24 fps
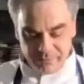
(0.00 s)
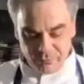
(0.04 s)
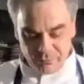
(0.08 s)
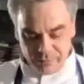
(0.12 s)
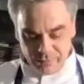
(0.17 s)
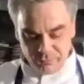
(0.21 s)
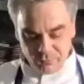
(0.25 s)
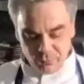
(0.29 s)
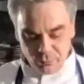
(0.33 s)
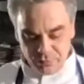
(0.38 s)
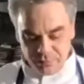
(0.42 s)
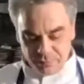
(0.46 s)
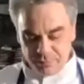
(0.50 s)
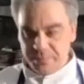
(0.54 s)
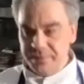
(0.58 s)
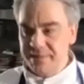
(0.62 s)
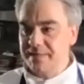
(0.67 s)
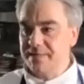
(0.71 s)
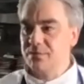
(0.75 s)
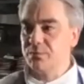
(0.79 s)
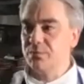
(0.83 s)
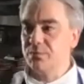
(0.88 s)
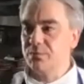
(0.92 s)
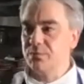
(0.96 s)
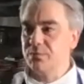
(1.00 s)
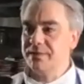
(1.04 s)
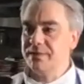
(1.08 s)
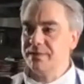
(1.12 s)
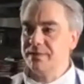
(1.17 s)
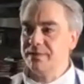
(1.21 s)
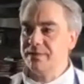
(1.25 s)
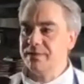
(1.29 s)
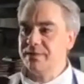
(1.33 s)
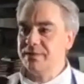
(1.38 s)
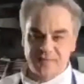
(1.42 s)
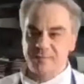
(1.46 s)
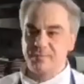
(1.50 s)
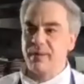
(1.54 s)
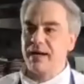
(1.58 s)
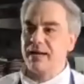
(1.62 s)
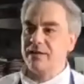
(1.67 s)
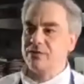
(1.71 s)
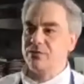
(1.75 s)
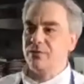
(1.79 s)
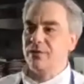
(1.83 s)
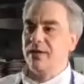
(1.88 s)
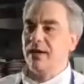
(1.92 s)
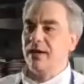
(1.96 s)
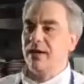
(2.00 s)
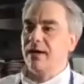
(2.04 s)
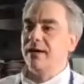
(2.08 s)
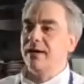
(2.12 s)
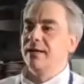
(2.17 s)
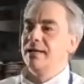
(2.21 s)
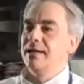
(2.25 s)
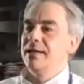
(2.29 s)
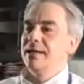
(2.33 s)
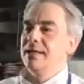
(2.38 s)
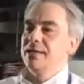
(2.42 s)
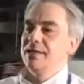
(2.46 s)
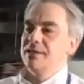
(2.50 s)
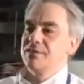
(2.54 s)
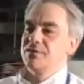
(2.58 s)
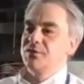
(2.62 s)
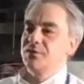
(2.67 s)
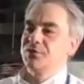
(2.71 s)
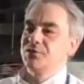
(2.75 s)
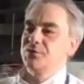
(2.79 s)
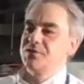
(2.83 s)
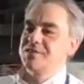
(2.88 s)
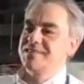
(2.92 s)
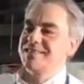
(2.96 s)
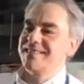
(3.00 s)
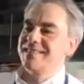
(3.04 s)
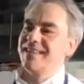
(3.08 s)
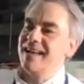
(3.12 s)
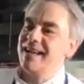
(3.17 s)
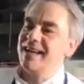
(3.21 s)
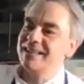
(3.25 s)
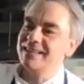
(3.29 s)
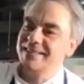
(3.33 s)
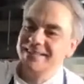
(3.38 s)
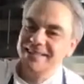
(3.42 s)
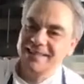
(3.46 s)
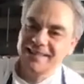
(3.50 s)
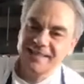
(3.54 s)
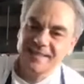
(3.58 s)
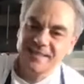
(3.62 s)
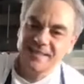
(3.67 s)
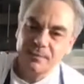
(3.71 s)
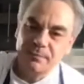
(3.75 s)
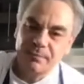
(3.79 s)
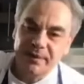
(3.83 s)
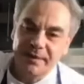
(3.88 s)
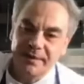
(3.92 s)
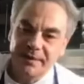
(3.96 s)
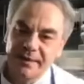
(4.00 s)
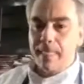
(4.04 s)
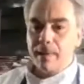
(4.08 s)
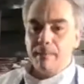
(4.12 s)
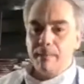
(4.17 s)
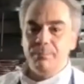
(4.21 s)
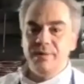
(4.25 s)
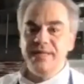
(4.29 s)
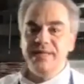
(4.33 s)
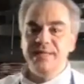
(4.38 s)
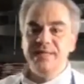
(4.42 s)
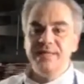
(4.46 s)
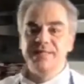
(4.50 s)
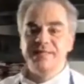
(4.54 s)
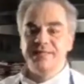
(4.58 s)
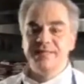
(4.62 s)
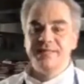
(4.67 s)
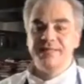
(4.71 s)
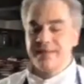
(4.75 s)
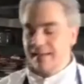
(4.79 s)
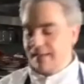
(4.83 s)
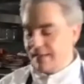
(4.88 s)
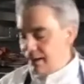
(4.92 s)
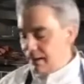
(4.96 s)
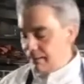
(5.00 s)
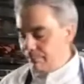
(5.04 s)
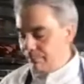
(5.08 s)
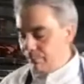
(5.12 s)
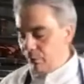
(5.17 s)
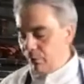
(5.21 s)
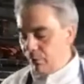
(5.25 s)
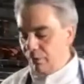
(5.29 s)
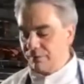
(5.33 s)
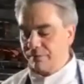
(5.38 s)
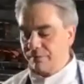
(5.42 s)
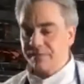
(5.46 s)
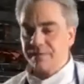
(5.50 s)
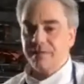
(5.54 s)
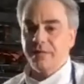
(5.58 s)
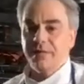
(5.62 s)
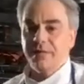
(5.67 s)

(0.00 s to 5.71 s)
wood piece with a spatula. So to start the recipe, please take a pot,